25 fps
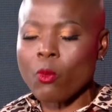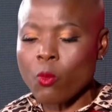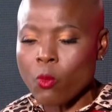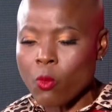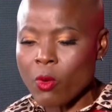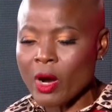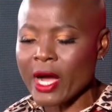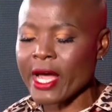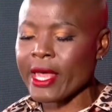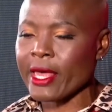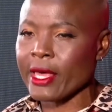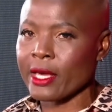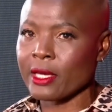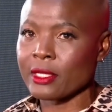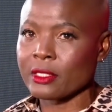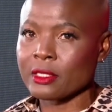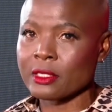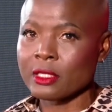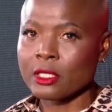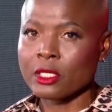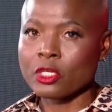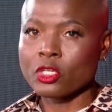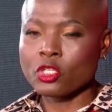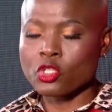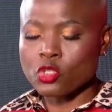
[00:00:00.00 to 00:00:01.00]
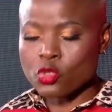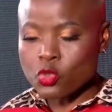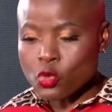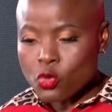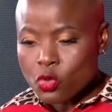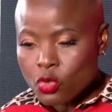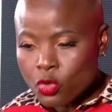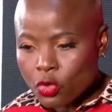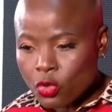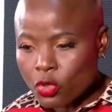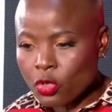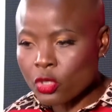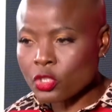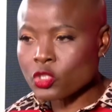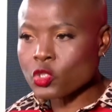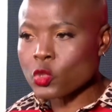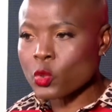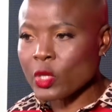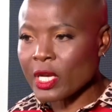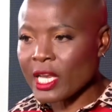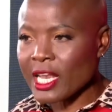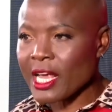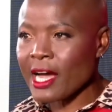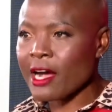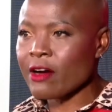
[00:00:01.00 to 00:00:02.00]
Are wired to grow
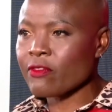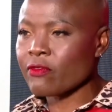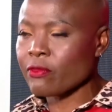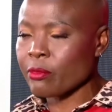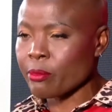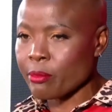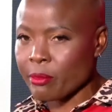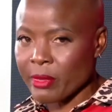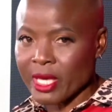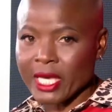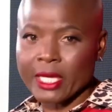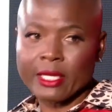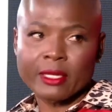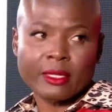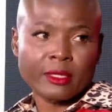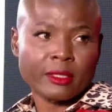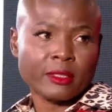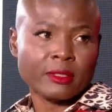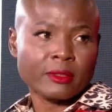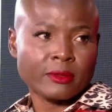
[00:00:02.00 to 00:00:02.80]
to love men.